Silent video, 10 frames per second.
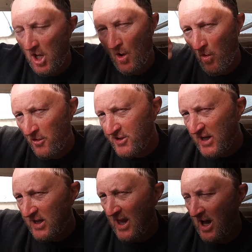It won't
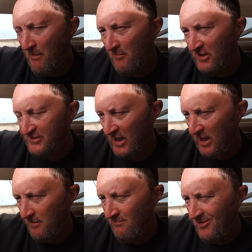kick up the
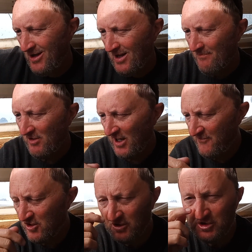same. But if
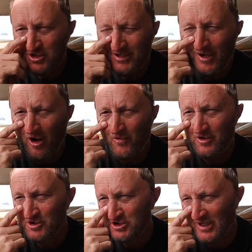when you're
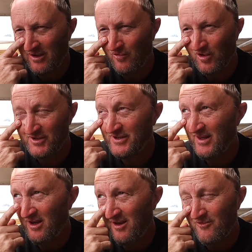in shallow water, so
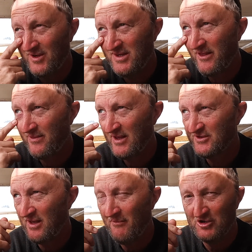I don't really think that's
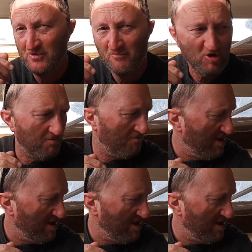that much of a problem.